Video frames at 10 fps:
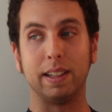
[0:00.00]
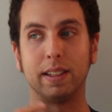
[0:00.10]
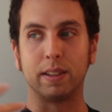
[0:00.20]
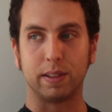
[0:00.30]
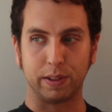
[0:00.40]

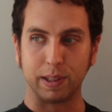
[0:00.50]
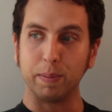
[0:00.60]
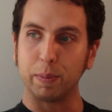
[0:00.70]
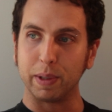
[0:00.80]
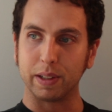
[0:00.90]
And there
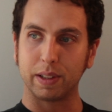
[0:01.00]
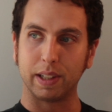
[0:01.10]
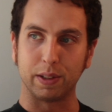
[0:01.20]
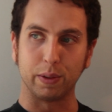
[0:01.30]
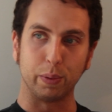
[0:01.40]
seemed to be
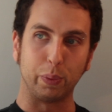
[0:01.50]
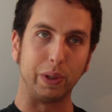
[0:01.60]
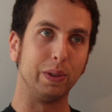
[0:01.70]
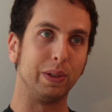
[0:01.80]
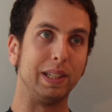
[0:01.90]
a sort
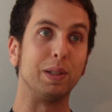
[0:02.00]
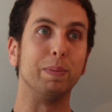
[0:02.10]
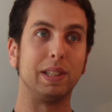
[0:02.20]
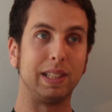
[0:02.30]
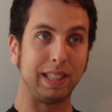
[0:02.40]
of weird
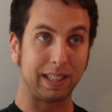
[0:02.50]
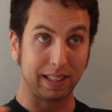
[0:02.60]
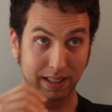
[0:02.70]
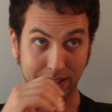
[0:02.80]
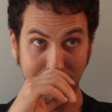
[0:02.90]

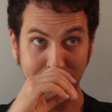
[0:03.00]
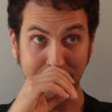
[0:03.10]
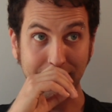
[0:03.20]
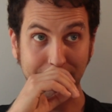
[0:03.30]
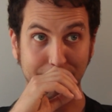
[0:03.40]
intimacy
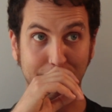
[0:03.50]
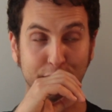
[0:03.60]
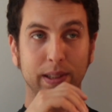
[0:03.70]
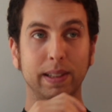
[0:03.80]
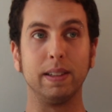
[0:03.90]
to that
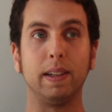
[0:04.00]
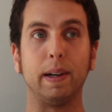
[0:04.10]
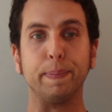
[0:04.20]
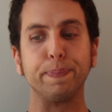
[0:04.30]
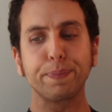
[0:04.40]
connection at
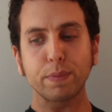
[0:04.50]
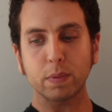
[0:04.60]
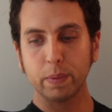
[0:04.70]
the time.